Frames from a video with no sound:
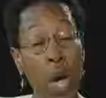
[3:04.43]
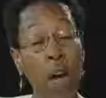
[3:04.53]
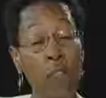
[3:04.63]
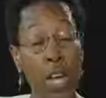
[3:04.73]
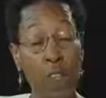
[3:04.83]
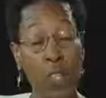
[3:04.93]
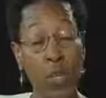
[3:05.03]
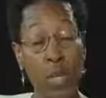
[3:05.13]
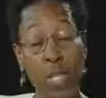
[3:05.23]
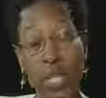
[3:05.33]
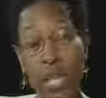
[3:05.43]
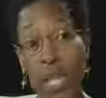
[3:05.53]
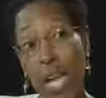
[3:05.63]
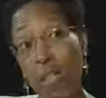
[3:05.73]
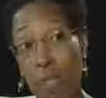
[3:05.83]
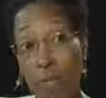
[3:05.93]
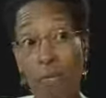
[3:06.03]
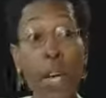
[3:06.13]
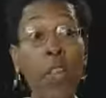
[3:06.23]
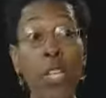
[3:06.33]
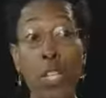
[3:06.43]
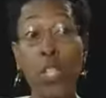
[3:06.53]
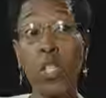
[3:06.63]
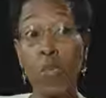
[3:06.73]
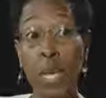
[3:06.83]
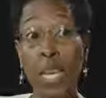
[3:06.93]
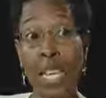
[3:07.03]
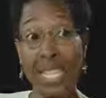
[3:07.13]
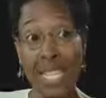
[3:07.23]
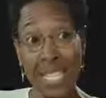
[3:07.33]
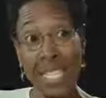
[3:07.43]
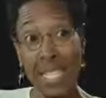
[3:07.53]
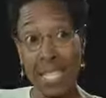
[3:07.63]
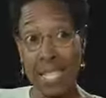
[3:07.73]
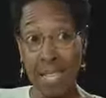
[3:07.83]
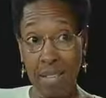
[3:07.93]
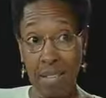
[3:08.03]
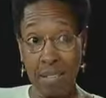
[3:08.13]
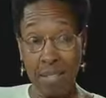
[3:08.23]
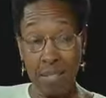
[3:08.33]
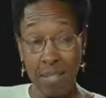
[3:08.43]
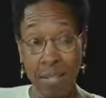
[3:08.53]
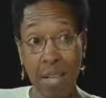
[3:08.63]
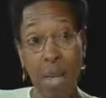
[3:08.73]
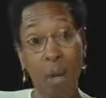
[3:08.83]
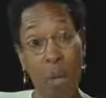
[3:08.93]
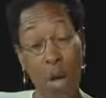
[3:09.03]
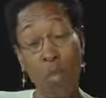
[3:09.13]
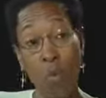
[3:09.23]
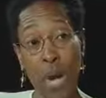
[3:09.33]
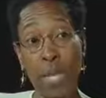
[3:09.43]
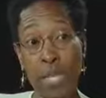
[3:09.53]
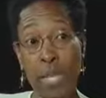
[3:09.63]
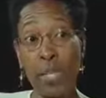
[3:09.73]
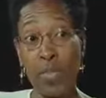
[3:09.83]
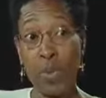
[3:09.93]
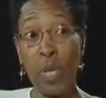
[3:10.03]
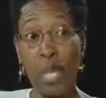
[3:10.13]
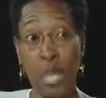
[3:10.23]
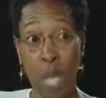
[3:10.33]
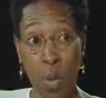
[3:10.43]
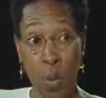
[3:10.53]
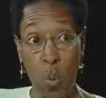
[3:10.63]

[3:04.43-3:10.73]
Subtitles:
often have students in the class who have very good speaking and listening skills, while their writing skills are really low.